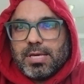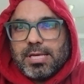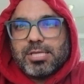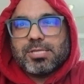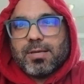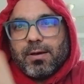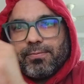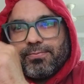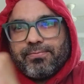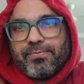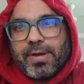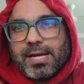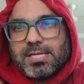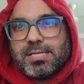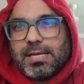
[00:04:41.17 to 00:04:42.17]
is
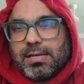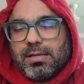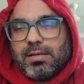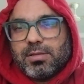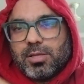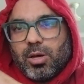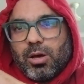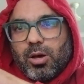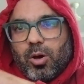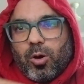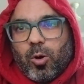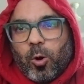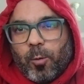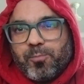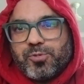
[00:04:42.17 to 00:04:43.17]
affecting the
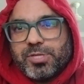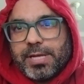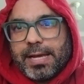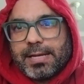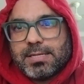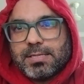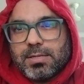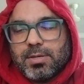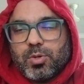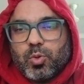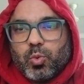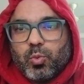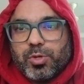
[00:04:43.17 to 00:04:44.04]
object,